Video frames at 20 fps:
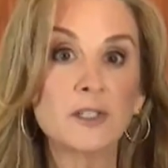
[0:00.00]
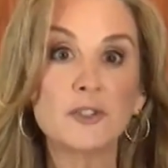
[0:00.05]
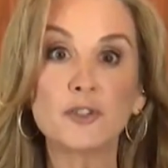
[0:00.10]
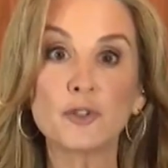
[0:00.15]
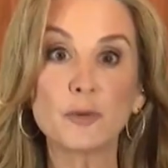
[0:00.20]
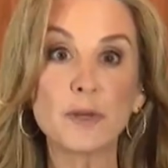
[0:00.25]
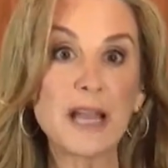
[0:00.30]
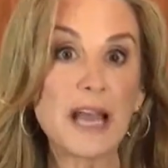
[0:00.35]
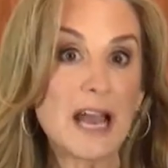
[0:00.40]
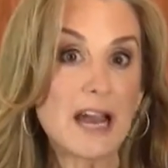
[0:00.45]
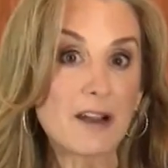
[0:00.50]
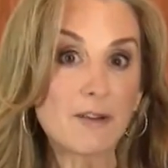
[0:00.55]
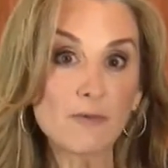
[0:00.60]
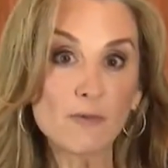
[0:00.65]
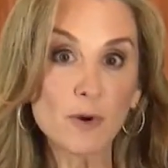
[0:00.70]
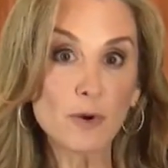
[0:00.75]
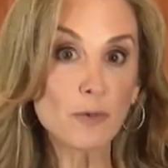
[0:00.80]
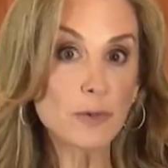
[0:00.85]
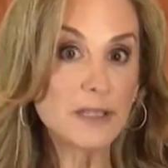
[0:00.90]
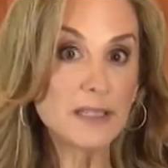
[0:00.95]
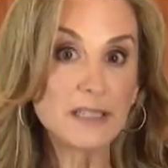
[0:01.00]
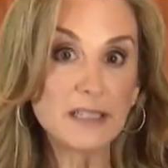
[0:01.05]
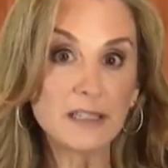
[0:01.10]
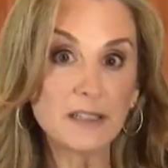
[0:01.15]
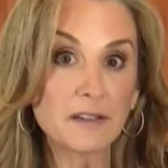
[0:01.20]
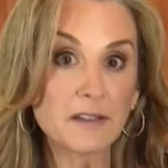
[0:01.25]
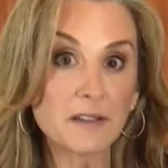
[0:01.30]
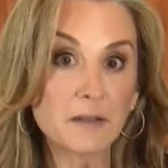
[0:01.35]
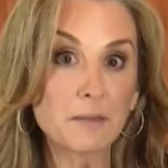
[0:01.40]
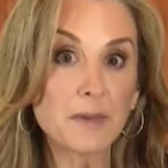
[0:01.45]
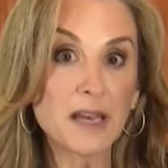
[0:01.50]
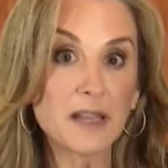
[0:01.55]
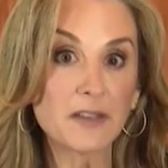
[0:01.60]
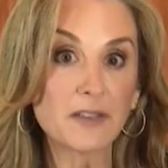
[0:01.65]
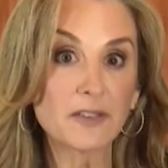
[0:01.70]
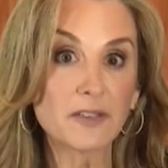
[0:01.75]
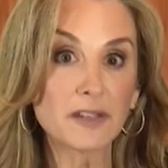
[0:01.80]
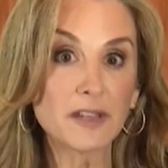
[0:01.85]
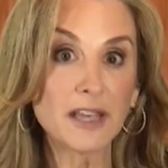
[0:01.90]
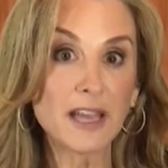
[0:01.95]
Do we have what we need in the
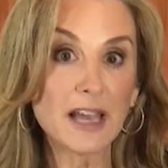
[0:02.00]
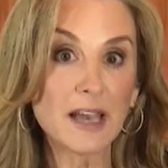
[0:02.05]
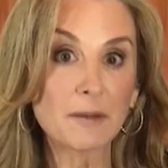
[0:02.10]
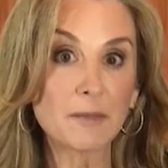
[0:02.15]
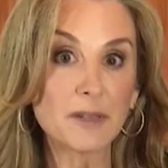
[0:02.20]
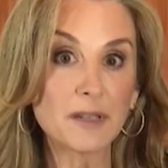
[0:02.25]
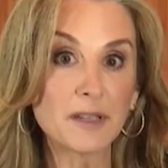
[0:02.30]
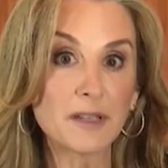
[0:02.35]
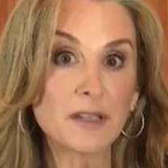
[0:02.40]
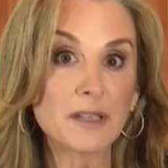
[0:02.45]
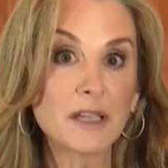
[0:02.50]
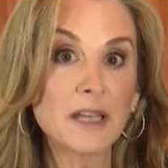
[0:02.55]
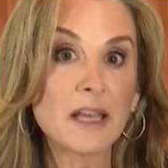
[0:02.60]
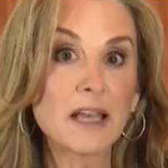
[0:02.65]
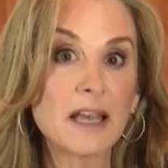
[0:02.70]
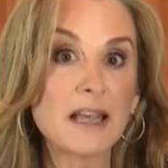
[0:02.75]
medicine cabinet?